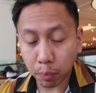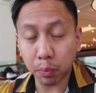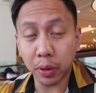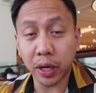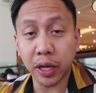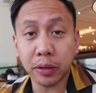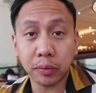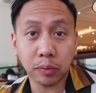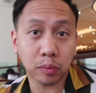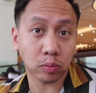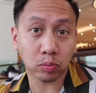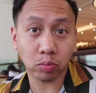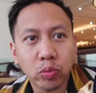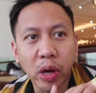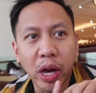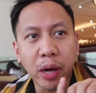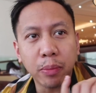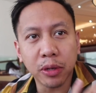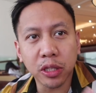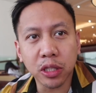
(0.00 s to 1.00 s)
But
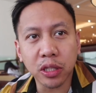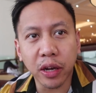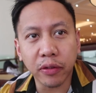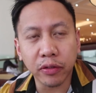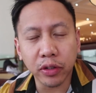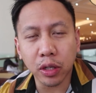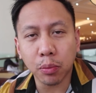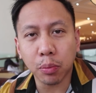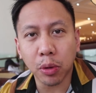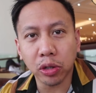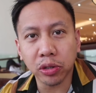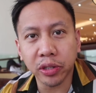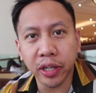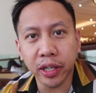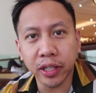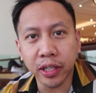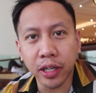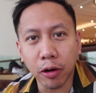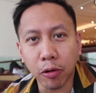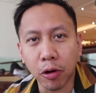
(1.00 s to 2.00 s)
I miss having a bald
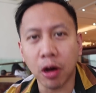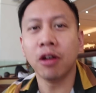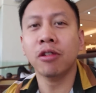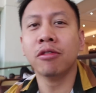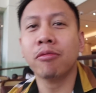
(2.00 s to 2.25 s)
head now.